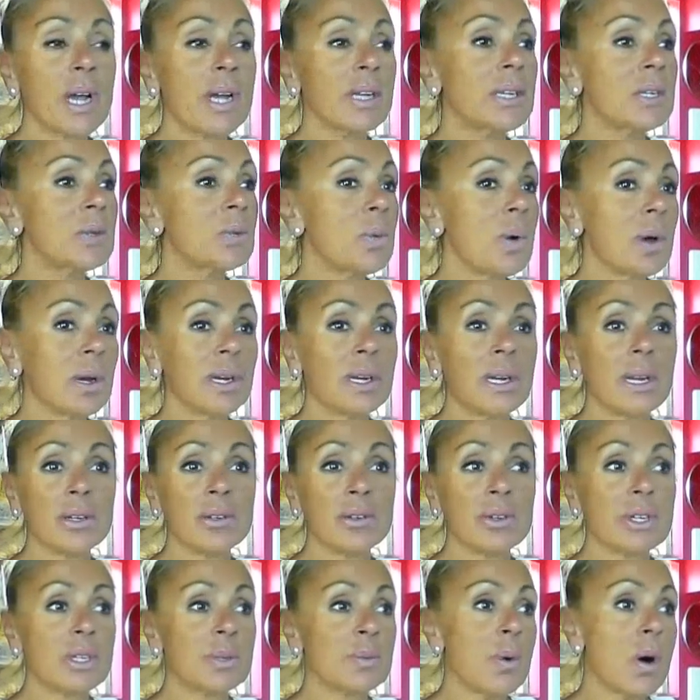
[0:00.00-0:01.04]
I just want an
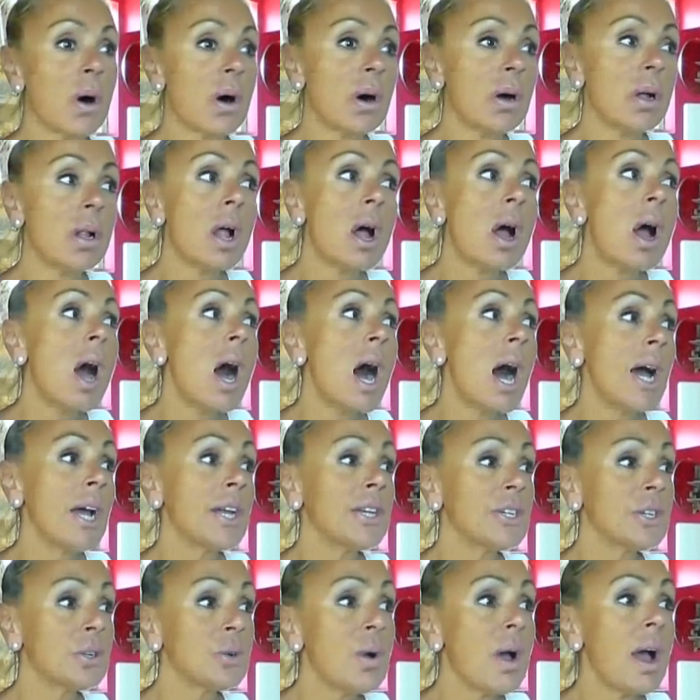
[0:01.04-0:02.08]
extra small. I
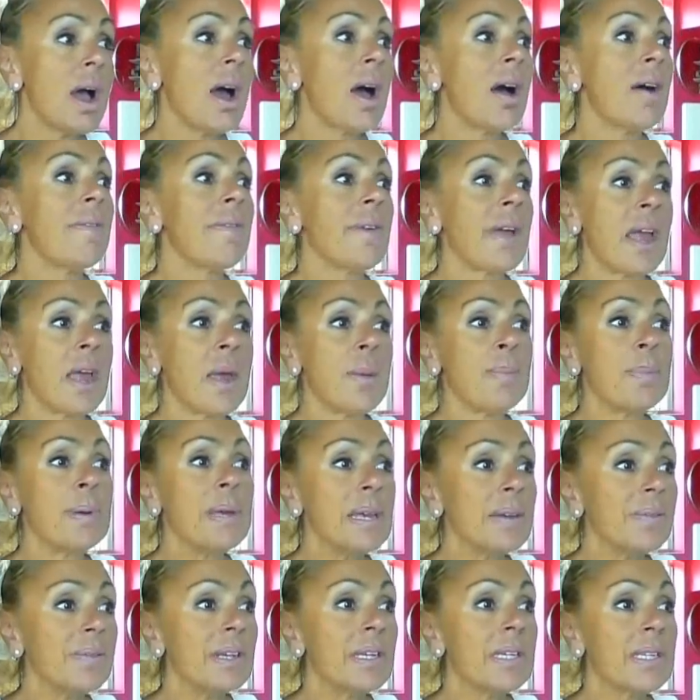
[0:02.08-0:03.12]
do have a
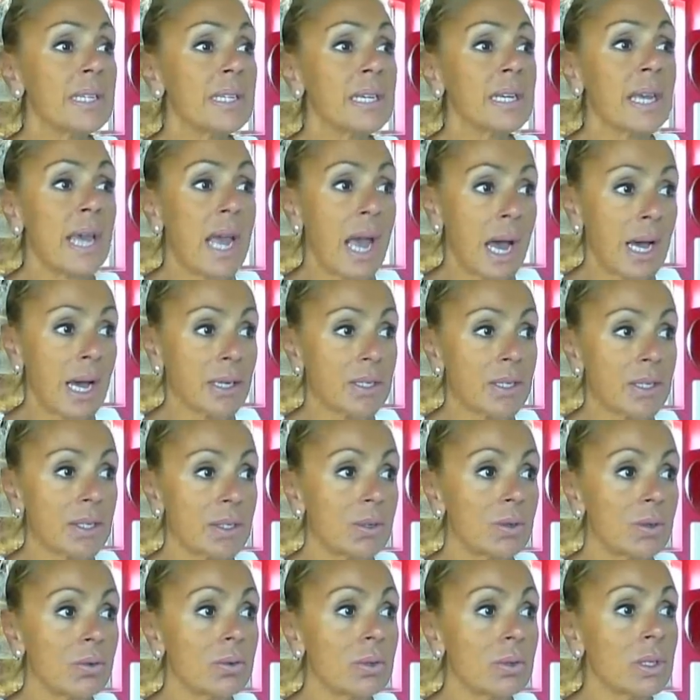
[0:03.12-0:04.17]
PVC cat
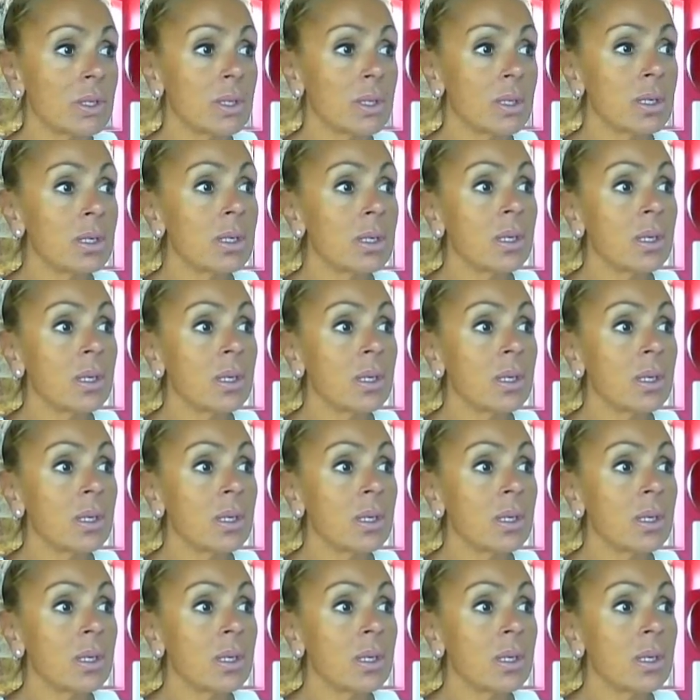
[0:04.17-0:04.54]
suit.